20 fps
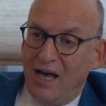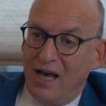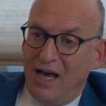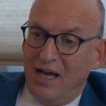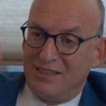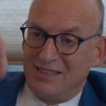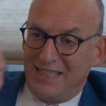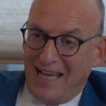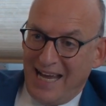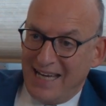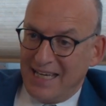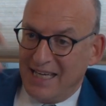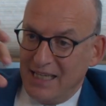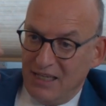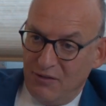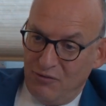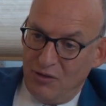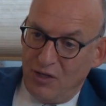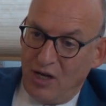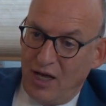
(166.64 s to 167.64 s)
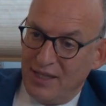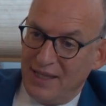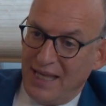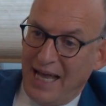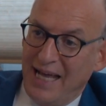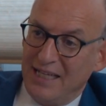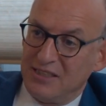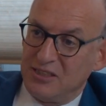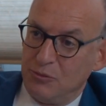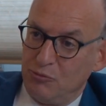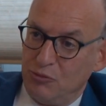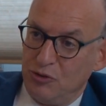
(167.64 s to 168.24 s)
attacking, if you like, the acid